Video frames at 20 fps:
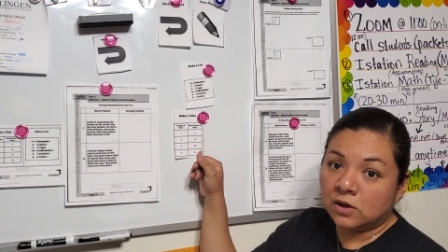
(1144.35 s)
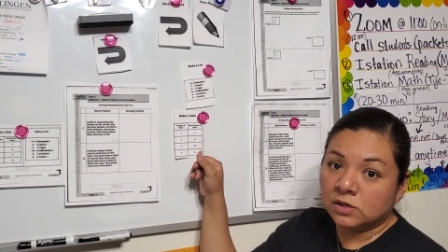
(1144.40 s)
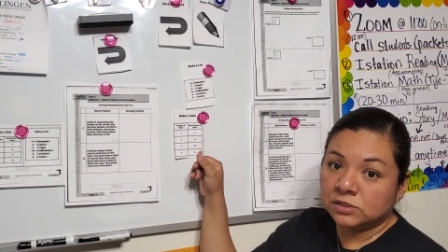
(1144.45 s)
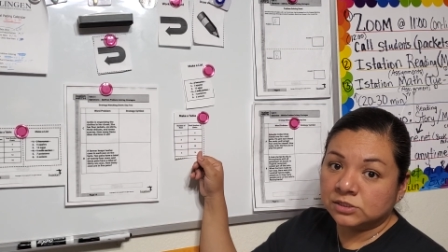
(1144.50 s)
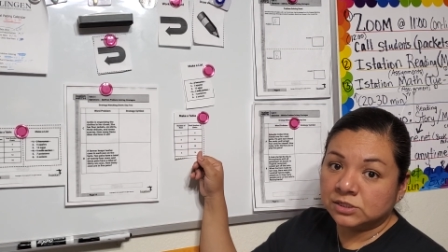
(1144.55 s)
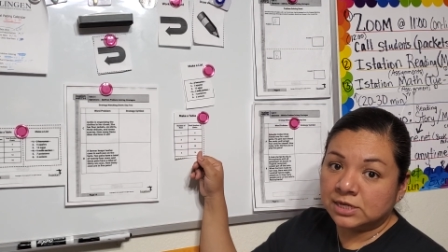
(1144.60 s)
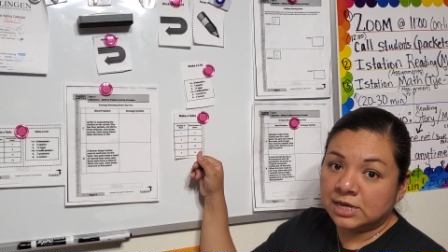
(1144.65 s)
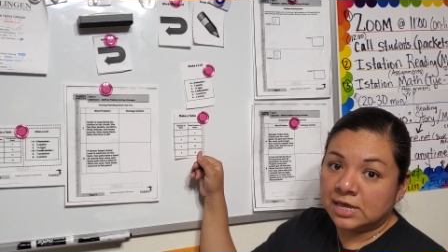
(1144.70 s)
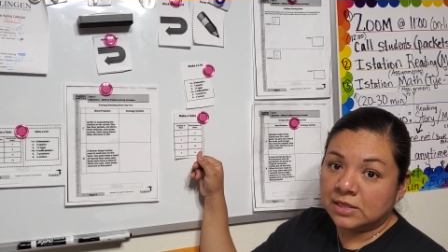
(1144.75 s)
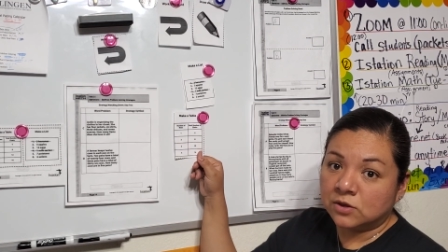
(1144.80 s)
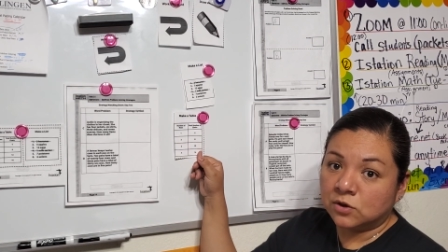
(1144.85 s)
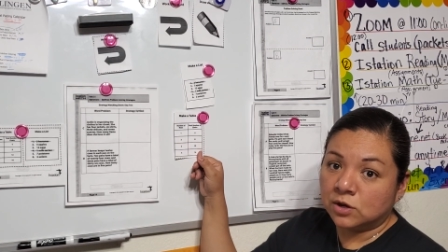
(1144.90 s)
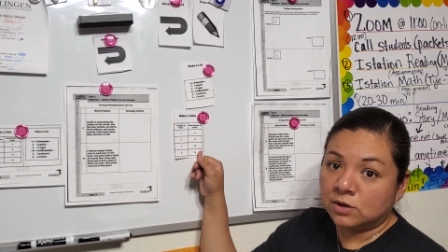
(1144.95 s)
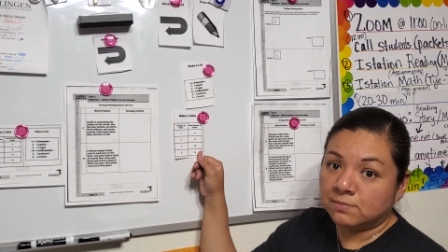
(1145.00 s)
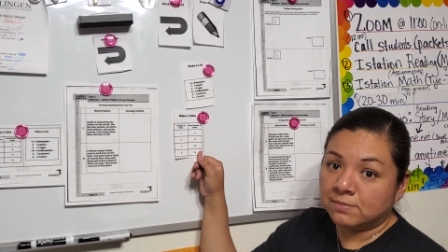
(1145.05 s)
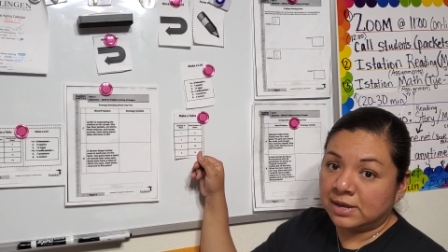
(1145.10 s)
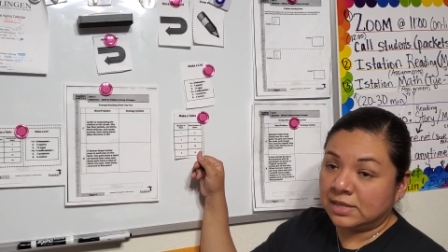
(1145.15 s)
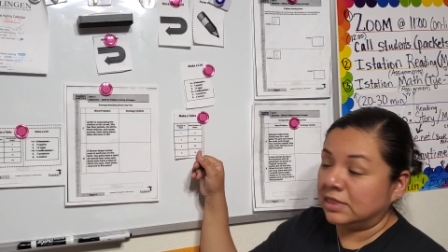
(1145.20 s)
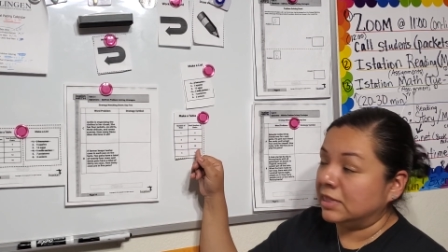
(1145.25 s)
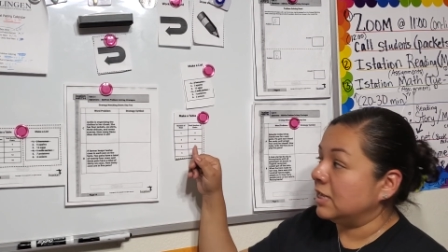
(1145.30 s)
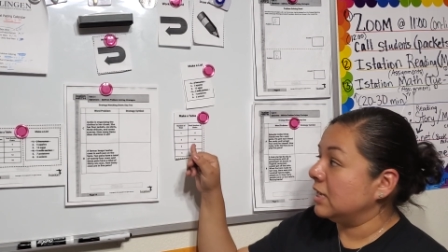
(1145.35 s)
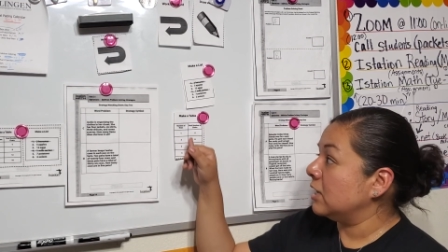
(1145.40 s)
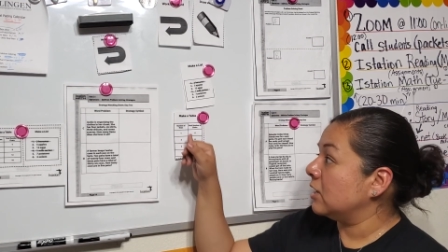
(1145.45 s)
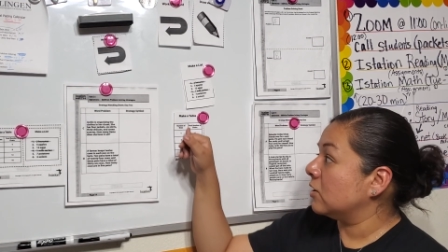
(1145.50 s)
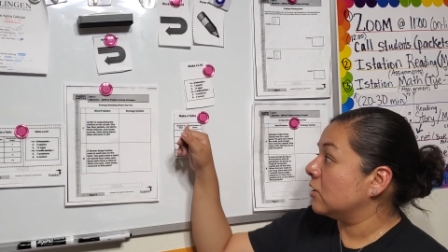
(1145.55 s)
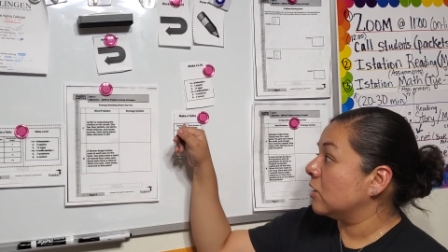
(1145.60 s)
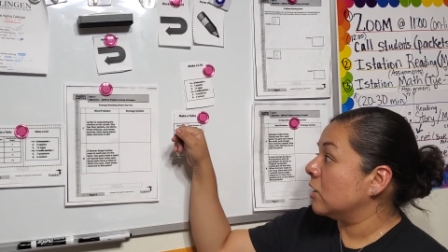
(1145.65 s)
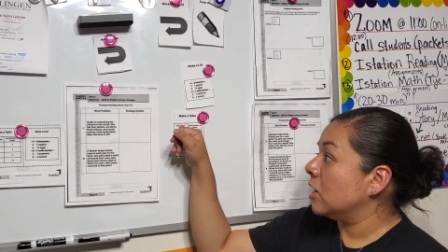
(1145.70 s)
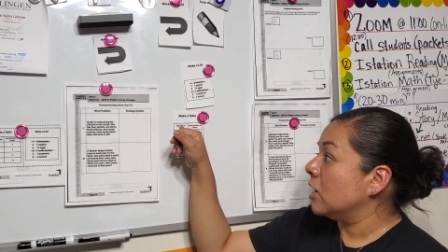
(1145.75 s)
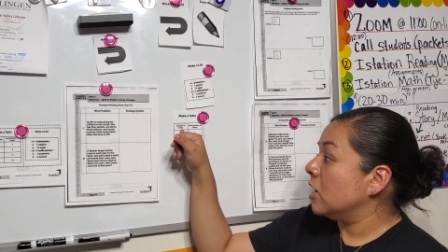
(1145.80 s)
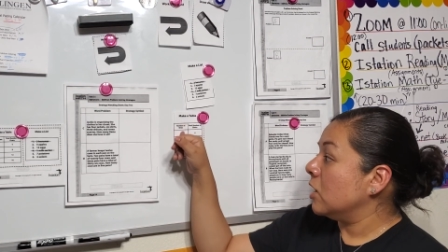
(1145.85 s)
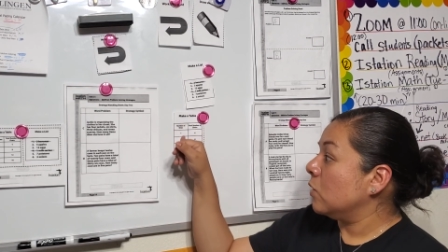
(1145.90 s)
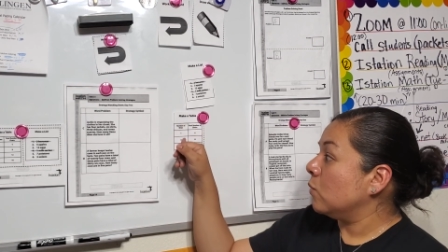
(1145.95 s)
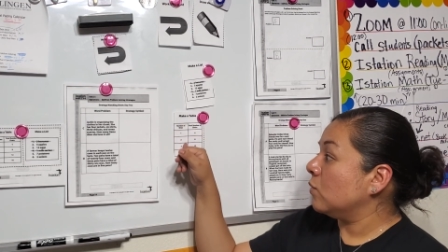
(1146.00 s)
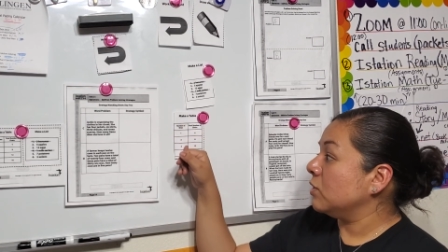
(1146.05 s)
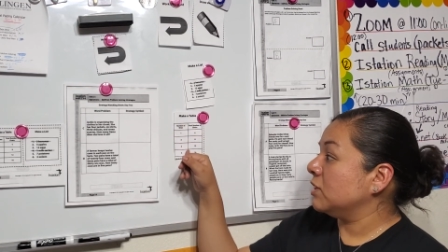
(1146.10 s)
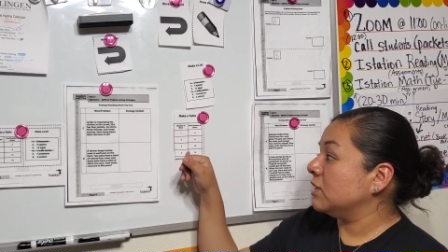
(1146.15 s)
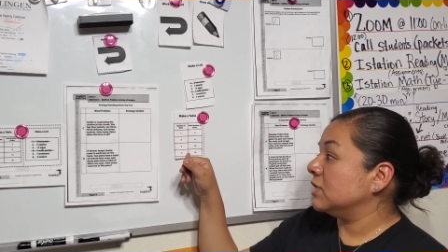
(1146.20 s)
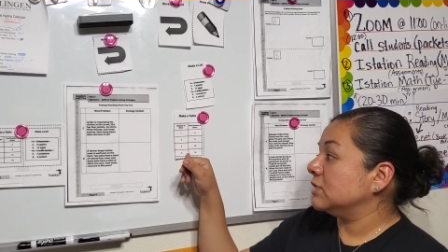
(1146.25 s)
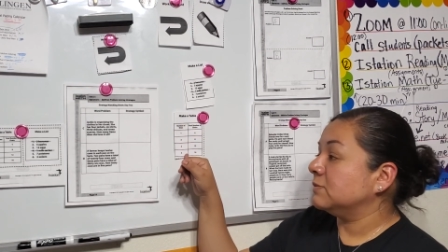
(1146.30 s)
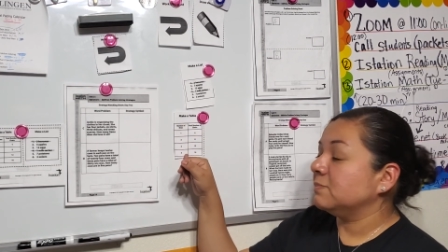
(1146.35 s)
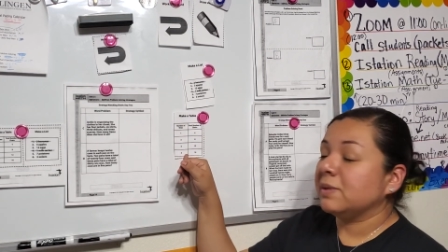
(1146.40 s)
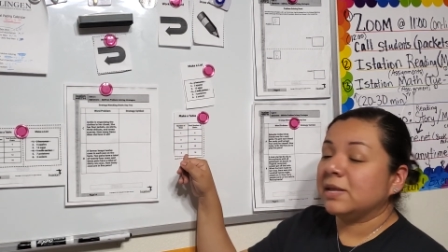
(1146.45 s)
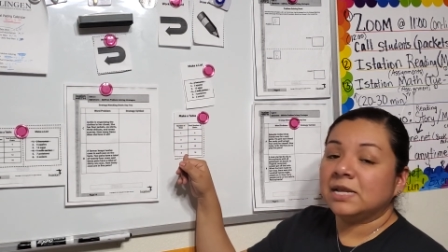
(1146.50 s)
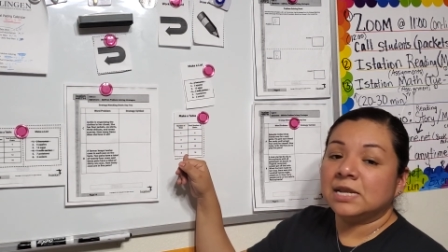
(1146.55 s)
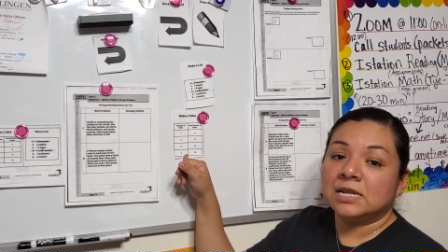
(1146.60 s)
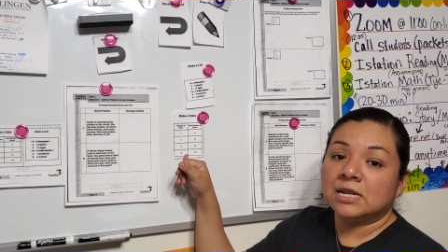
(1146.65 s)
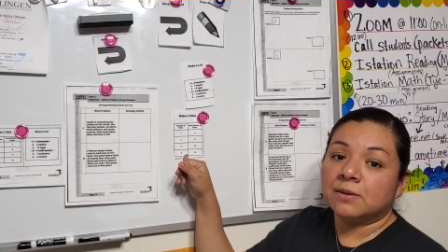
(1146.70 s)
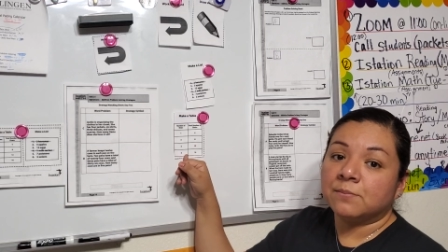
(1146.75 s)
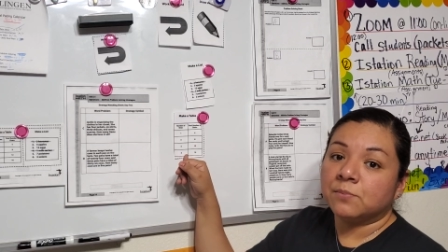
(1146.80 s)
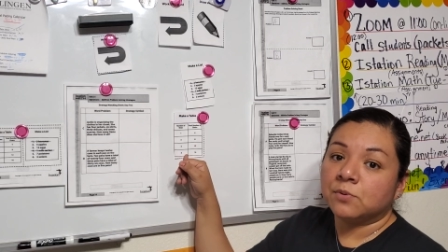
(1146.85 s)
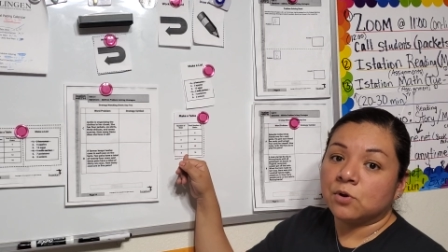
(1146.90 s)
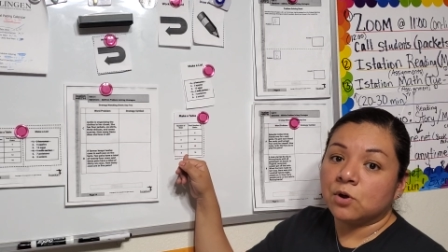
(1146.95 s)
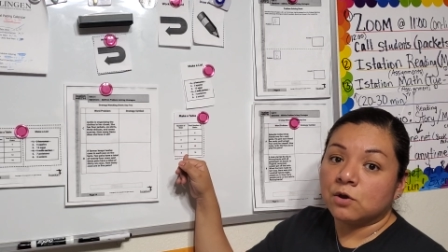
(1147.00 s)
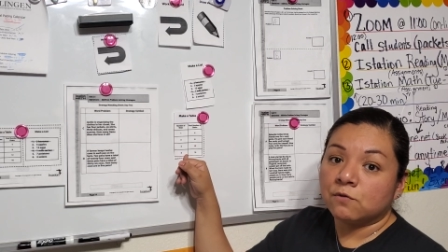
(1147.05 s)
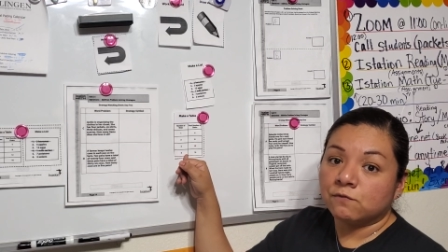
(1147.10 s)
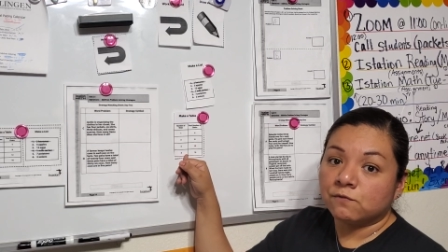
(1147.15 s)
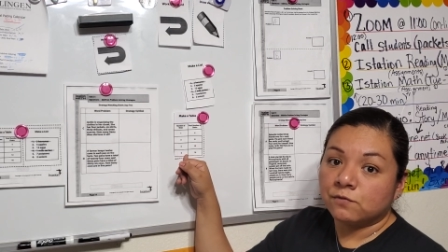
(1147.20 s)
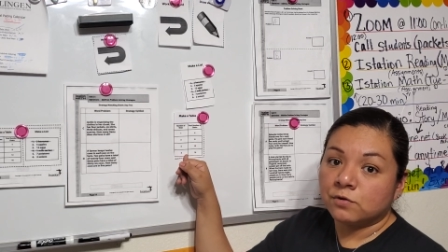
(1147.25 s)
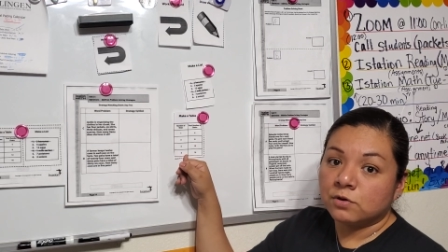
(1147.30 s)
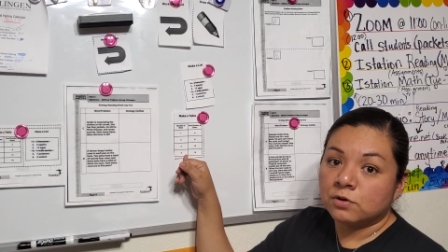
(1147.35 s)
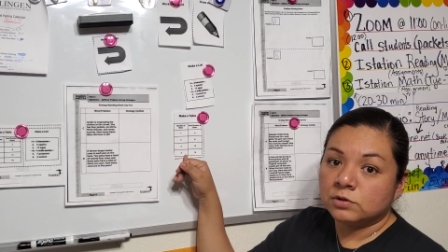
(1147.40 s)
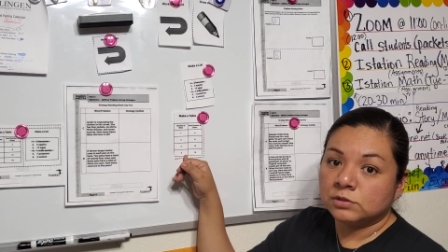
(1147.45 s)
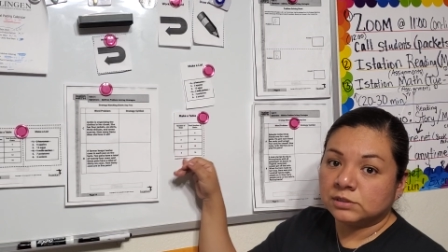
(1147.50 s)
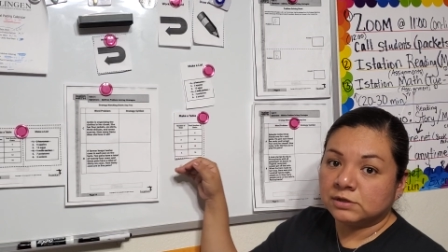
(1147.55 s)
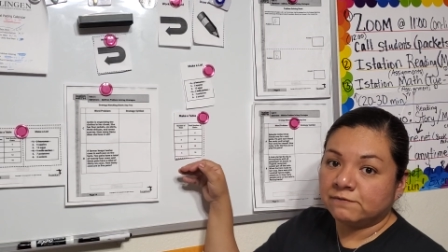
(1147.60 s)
altogether in my theater with this many number of rows.